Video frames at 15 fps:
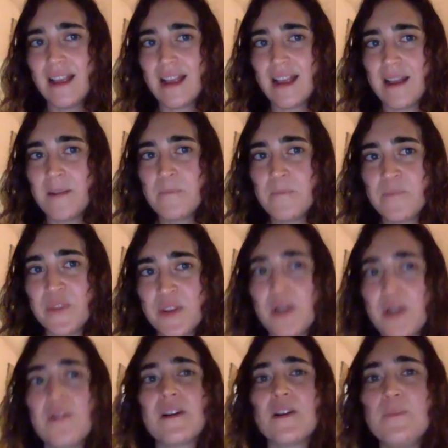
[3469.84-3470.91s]
Um, you
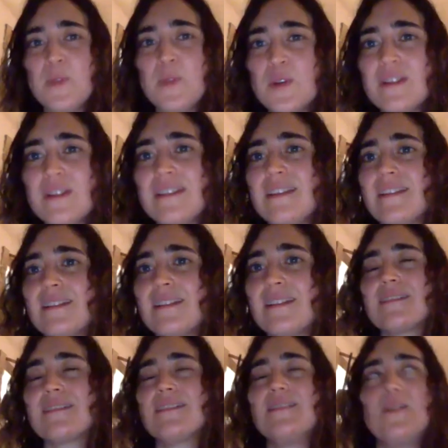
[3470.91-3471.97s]
know, a community that
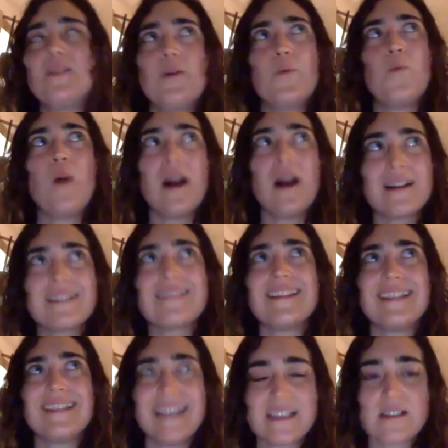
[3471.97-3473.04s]
walked
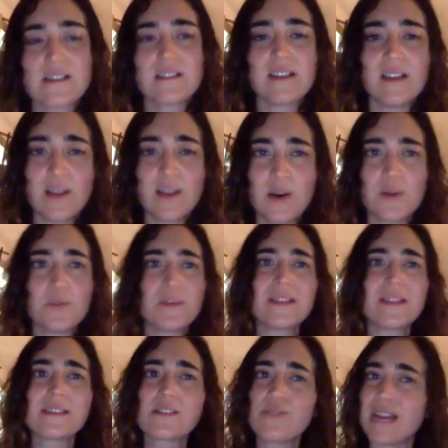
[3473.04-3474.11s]
the desert alone with
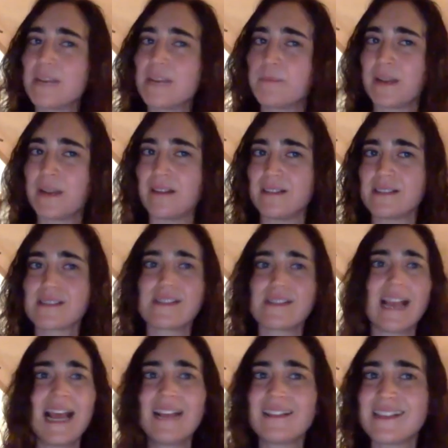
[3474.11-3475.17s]
its grandparents
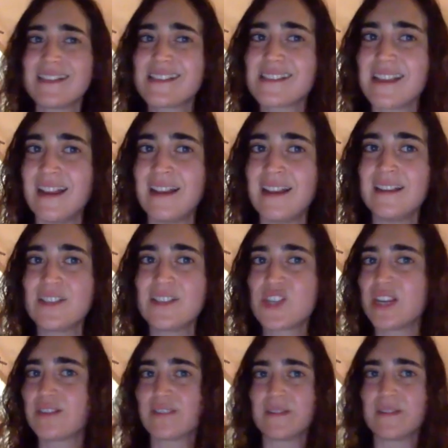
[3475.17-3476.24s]
and its uh,
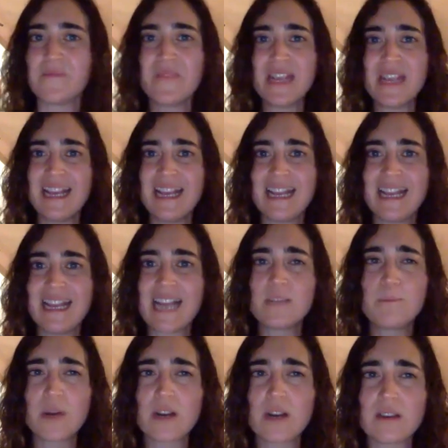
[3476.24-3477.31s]
children and
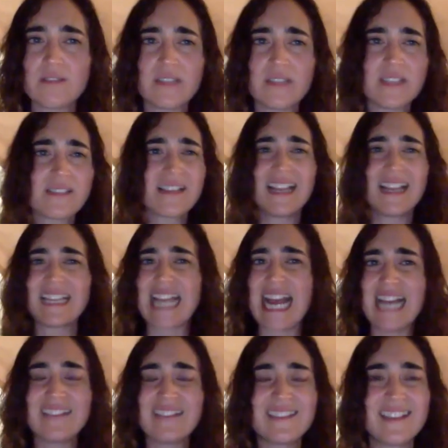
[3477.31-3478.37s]
had burglaries and
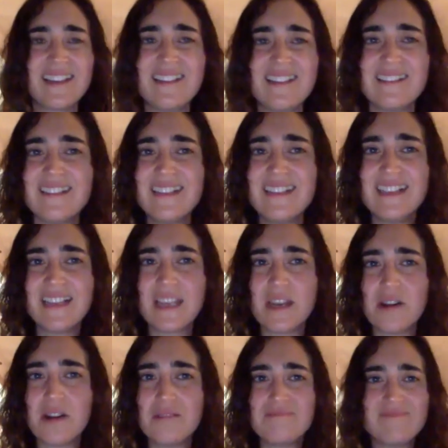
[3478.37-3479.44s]
had uh, you
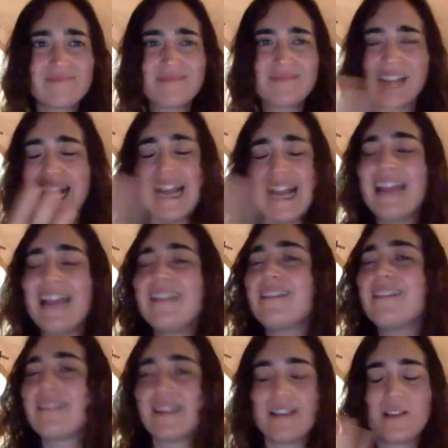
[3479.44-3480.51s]
know
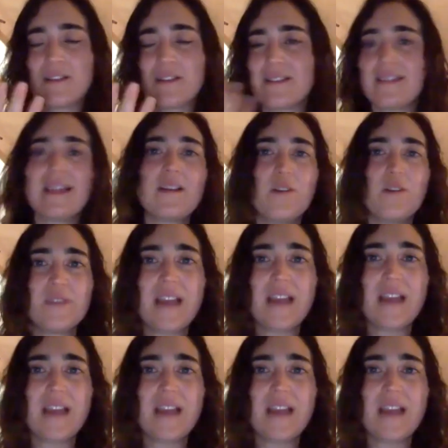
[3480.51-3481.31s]
anything you could think of and